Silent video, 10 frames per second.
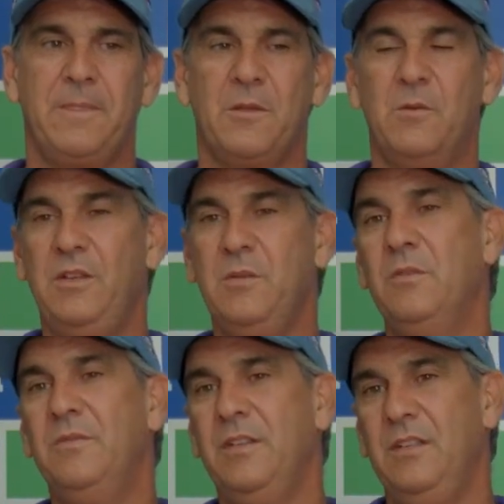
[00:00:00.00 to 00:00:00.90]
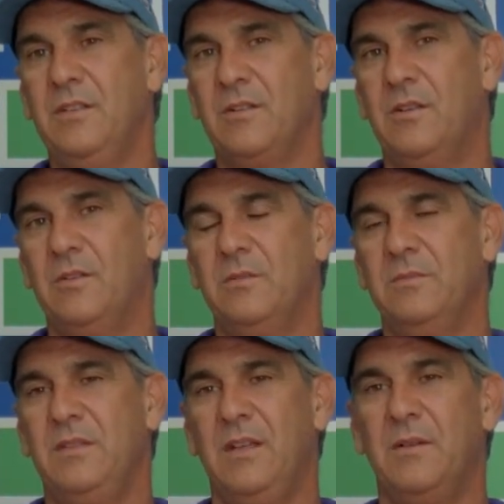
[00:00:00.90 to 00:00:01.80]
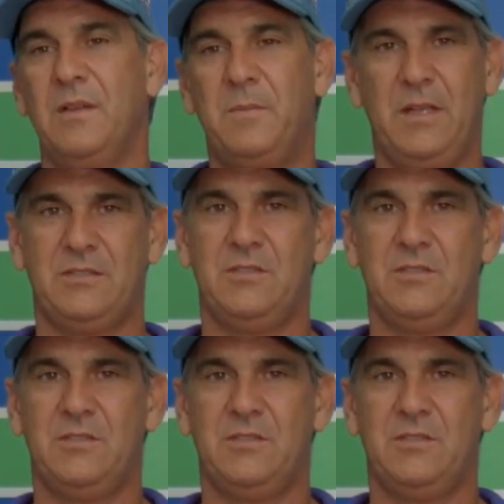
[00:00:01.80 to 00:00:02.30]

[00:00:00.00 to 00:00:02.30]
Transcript: when you move into your home. Get with a pest